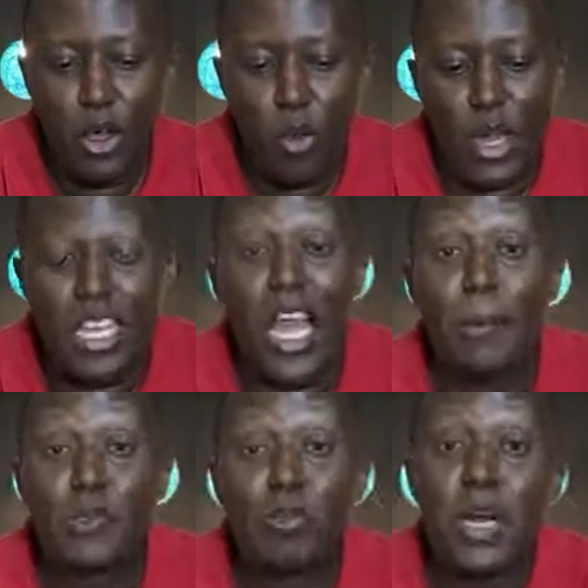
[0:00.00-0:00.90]
When it
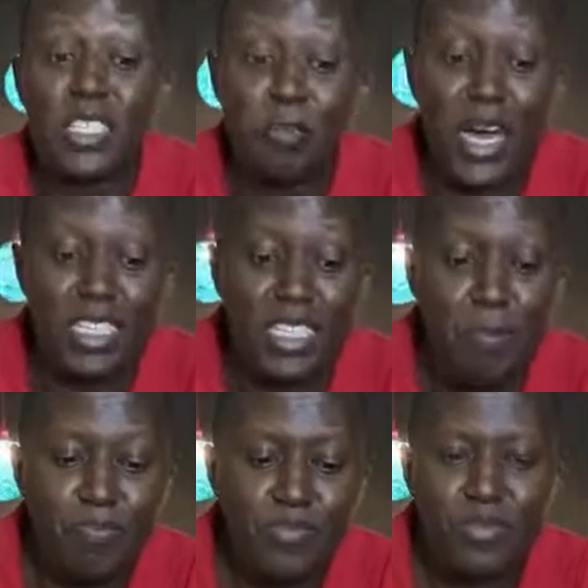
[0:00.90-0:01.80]
comes to
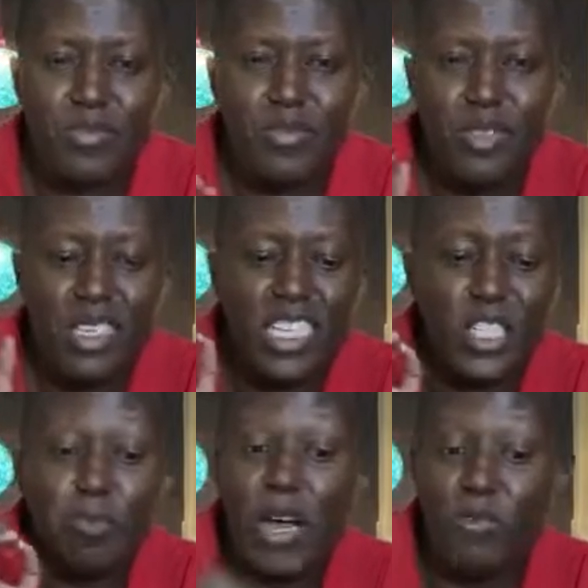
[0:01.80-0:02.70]
basmati,
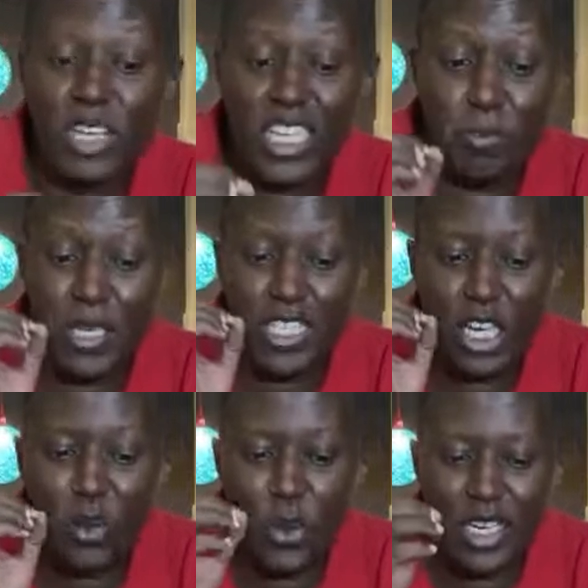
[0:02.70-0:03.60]
it's perfect,
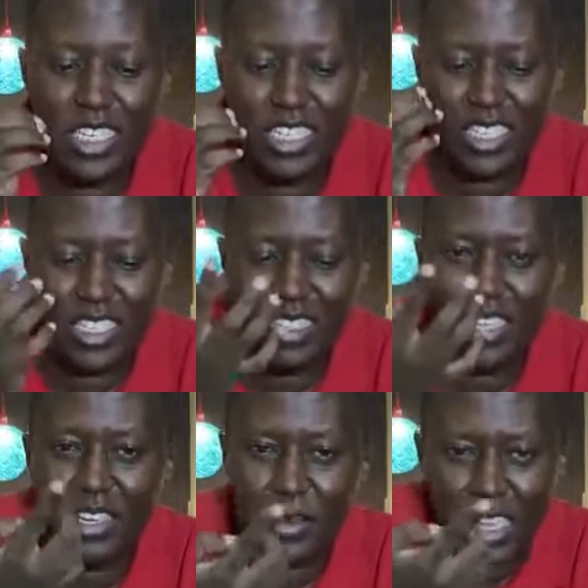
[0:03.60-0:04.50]
especially when
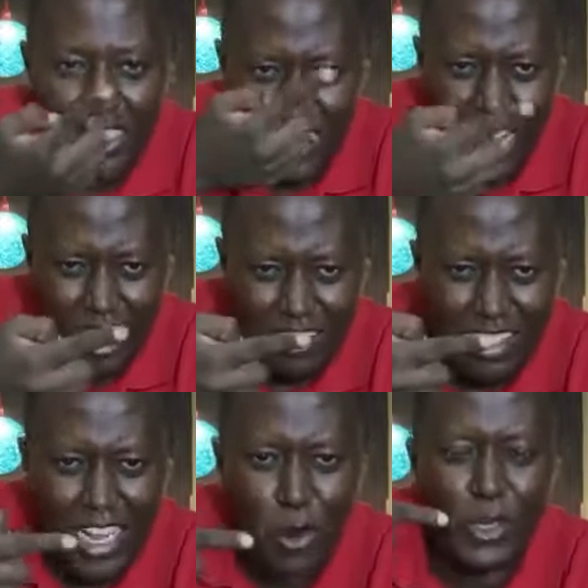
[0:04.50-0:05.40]
the grains are
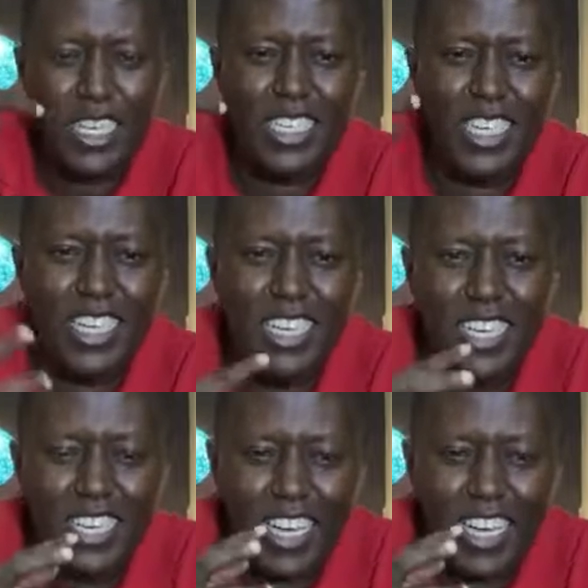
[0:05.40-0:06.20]
elongated,